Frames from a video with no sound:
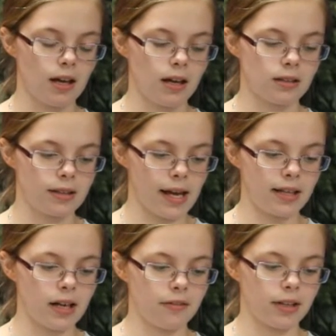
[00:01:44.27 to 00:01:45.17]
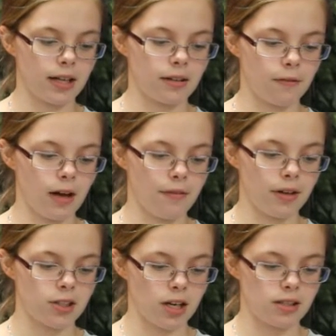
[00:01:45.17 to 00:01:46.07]
Today and every day, the
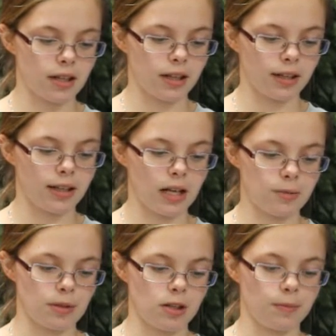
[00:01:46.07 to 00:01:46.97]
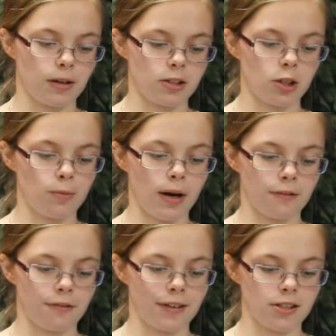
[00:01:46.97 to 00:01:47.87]
FHS daily announcements are brought to you by
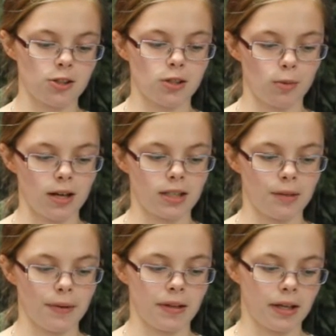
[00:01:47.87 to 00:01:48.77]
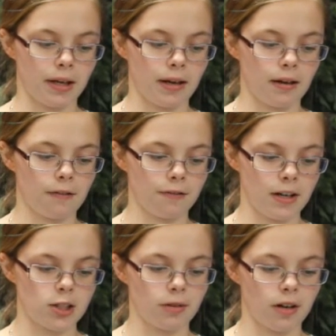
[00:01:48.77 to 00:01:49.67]
the Fraser SWAT team and the
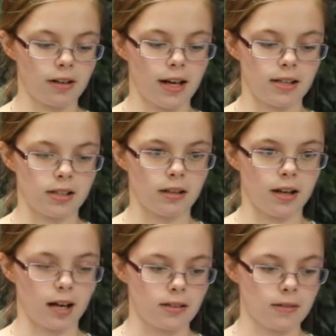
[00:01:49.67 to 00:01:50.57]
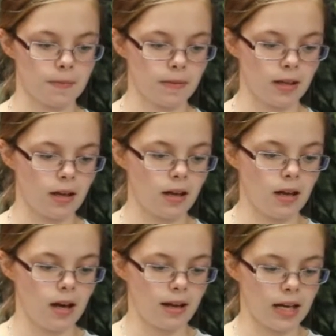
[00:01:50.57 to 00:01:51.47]
Fraser Broadcasting class.
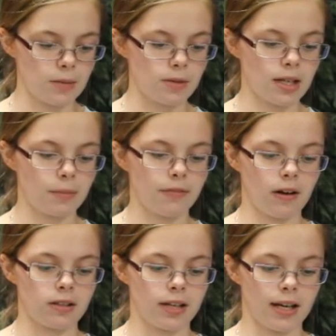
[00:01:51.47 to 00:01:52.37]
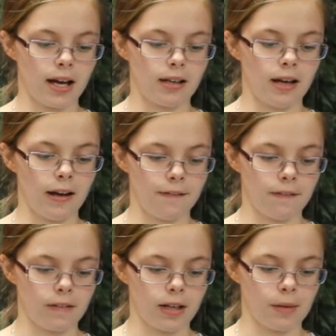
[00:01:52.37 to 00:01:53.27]
Announcements can be found today at
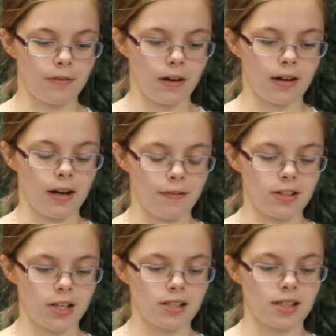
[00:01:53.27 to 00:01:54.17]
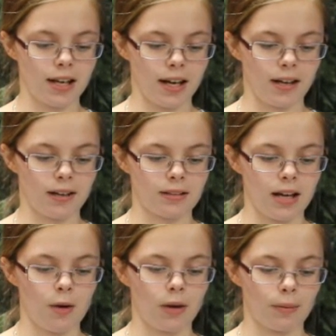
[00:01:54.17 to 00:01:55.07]
can be found at
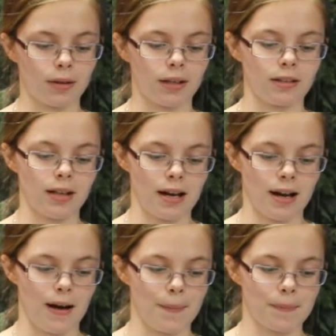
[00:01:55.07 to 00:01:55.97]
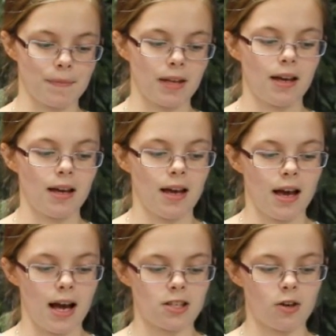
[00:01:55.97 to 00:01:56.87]
fhstoday.weebly.com.
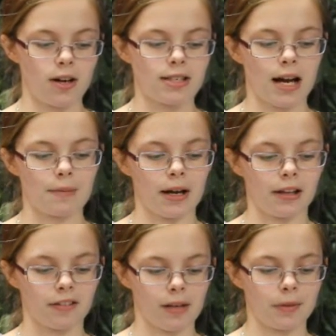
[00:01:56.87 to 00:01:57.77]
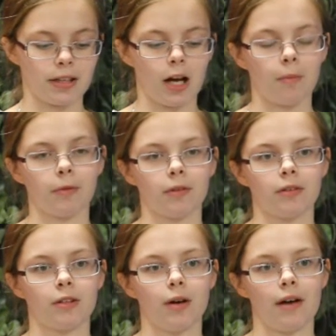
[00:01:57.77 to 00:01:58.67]
As always, I'm Kyla Kramer, and I hope
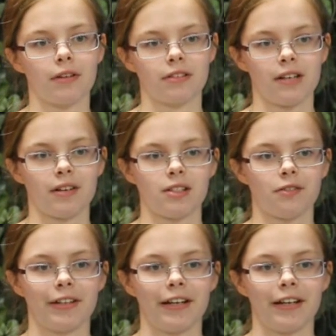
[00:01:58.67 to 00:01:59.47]
you have a great rest of your